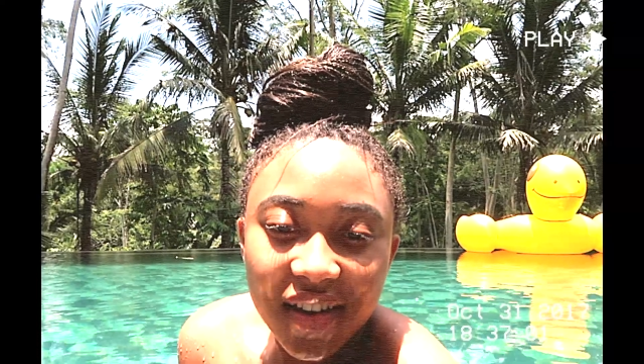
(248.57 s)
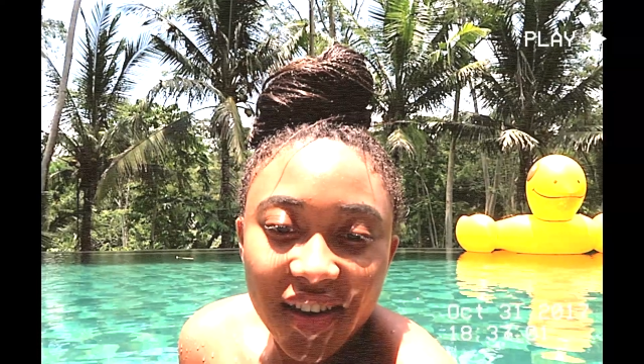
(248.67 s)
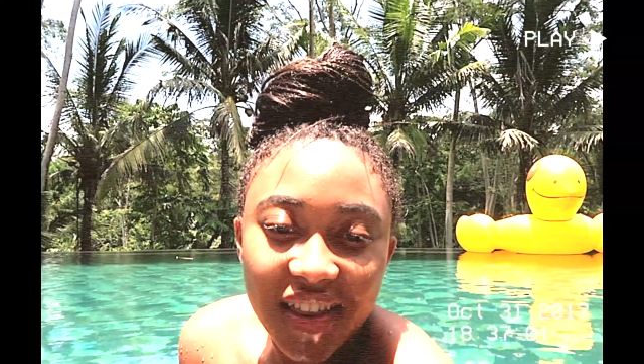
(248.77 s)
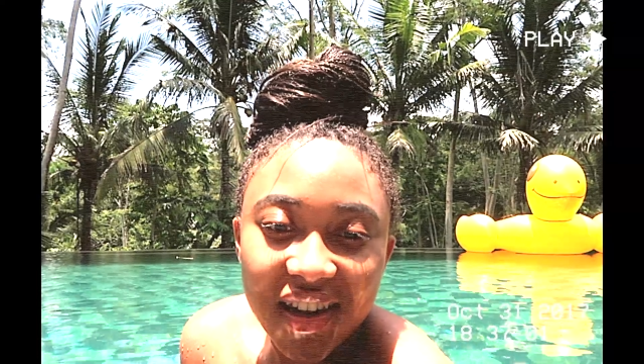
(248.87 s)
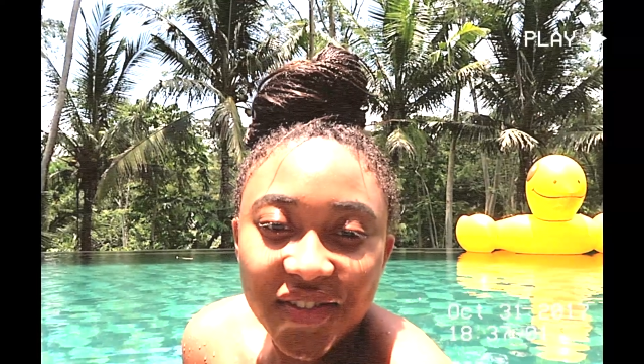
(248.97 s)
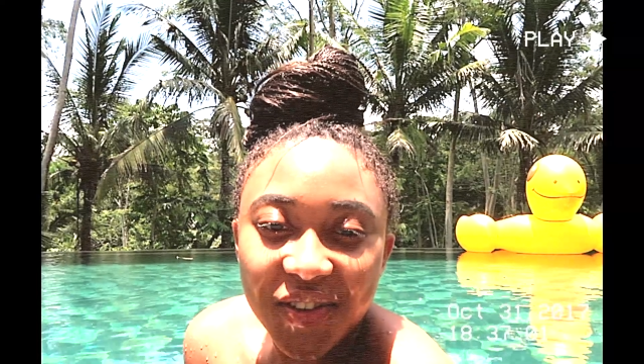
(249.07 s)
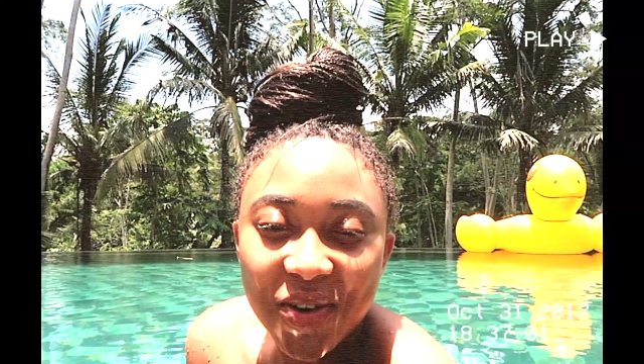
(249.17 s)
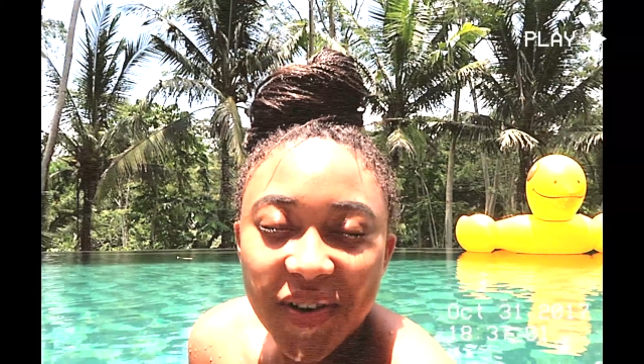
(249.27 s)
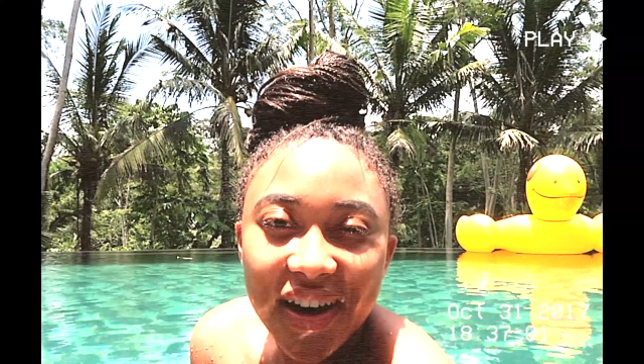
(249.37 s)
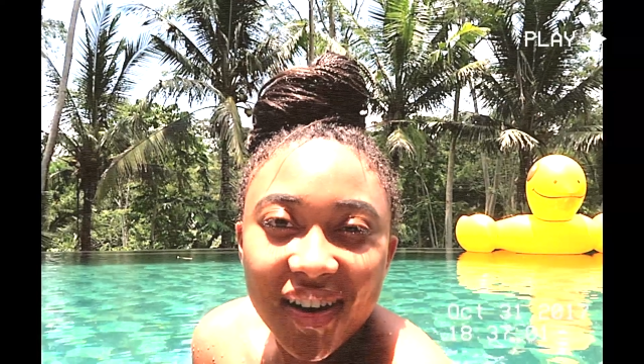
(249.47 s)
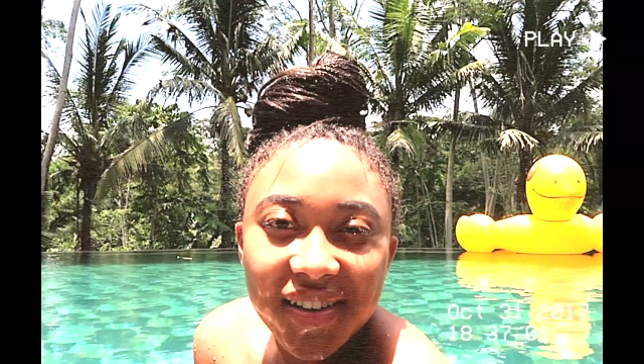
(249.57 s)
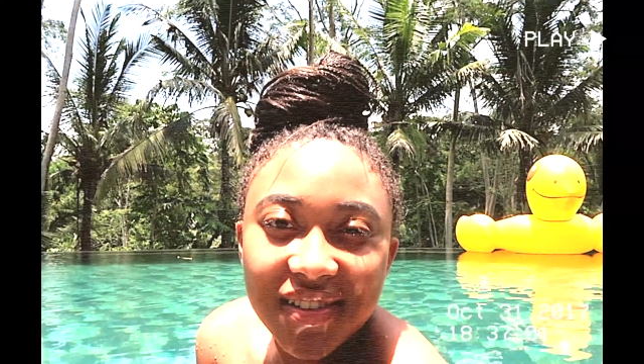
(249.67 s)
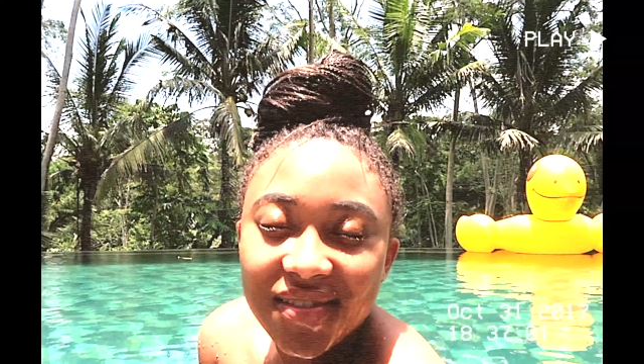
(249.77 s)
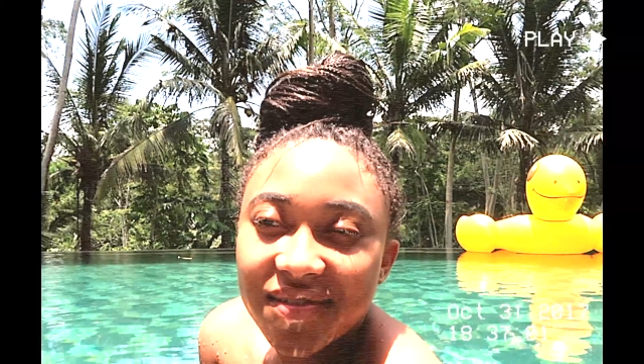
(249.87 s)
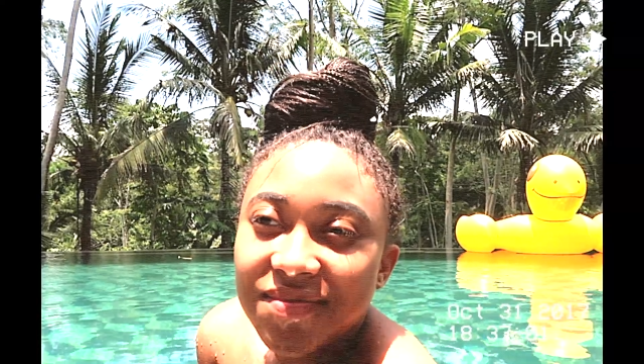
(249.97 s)
And then he flew away.
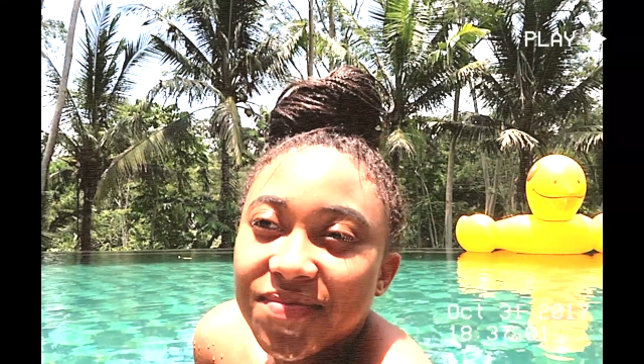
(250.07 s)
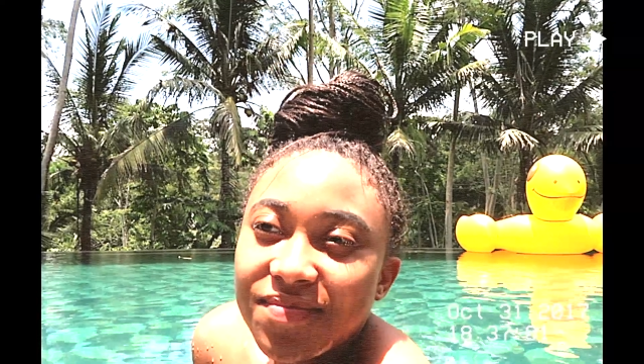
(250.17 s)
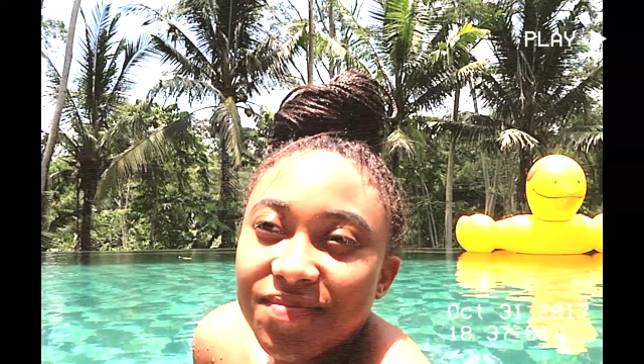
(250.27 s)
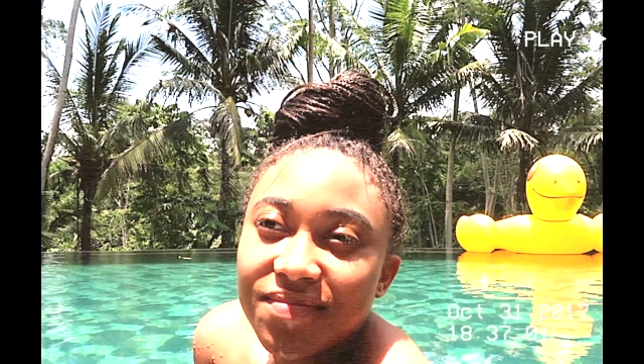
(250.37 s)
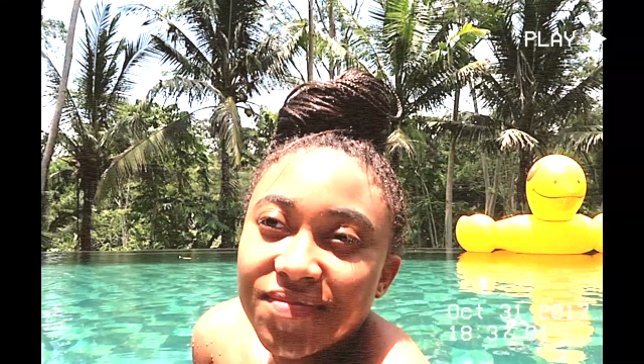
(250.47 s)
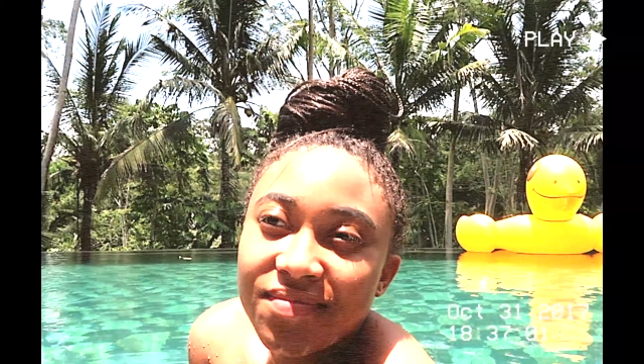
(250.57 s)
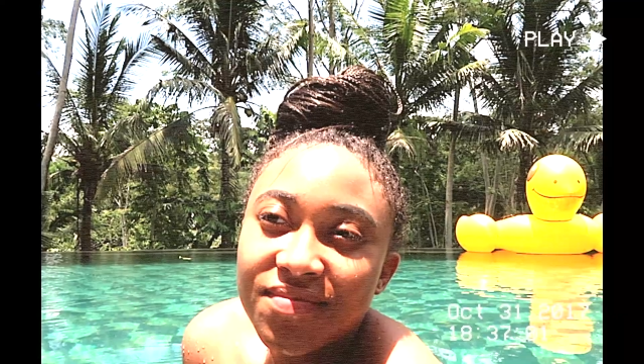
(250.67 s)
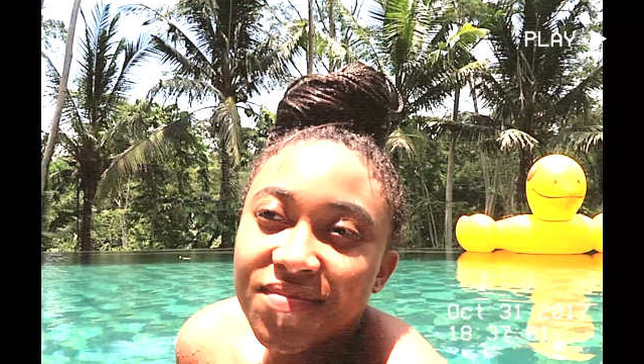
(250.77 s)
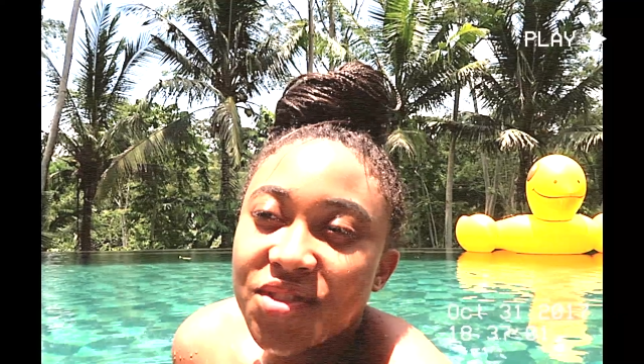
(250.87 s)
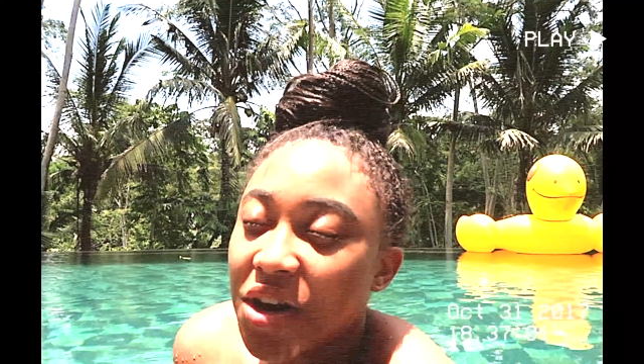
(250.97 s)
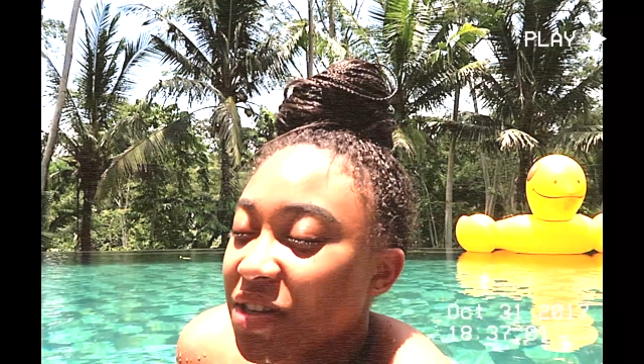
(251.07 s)
So